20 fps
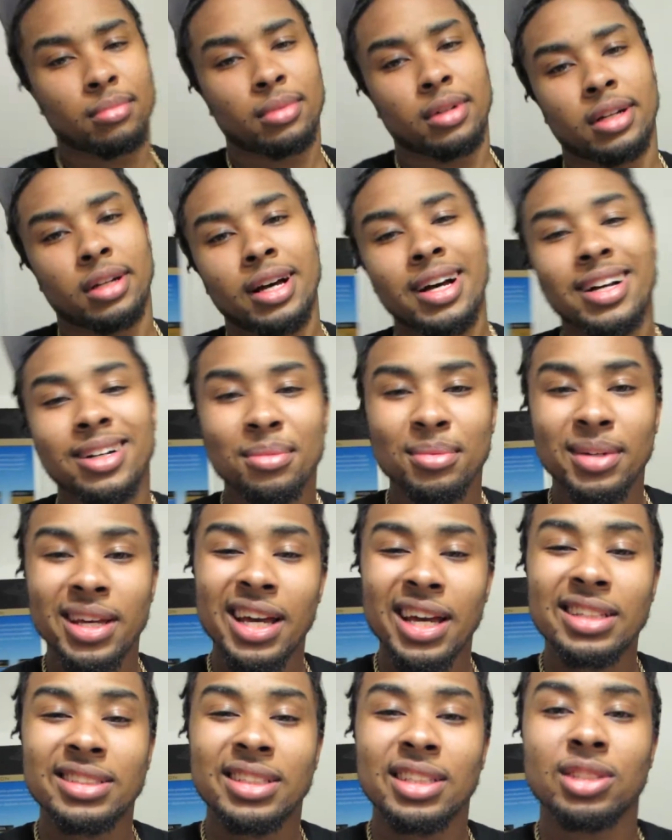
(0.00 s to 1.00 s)
Bro, how come
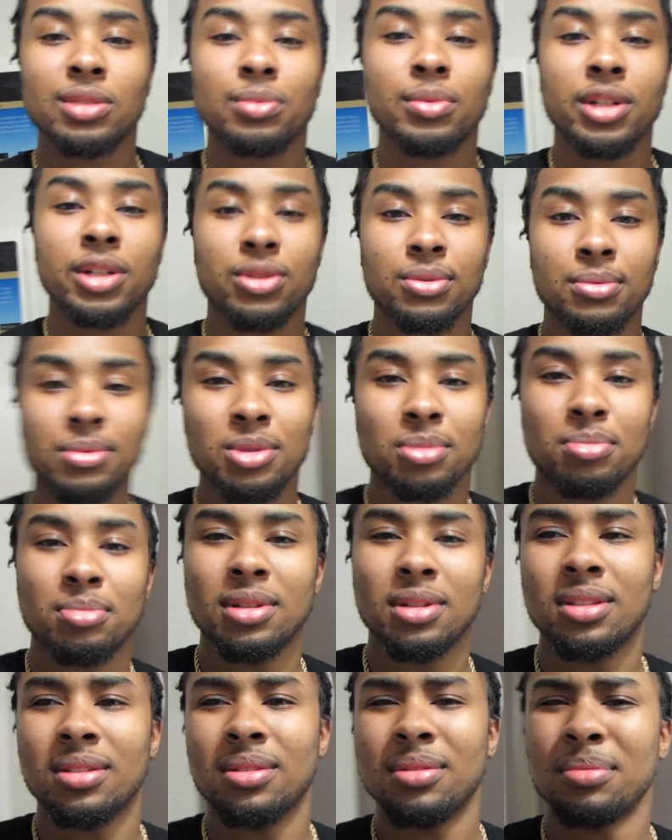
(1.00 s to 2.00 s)
gas station restrooms
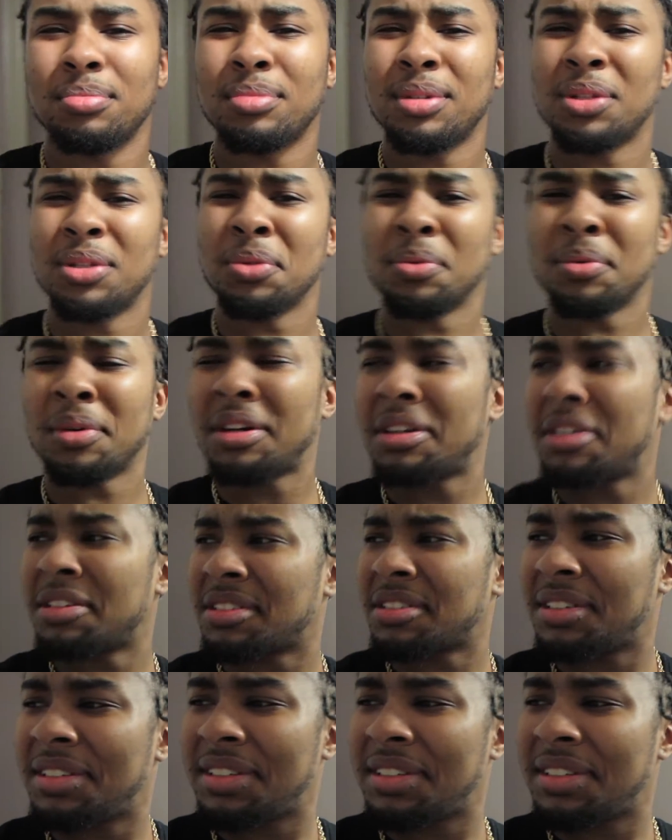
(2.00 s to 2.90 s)
be the worst?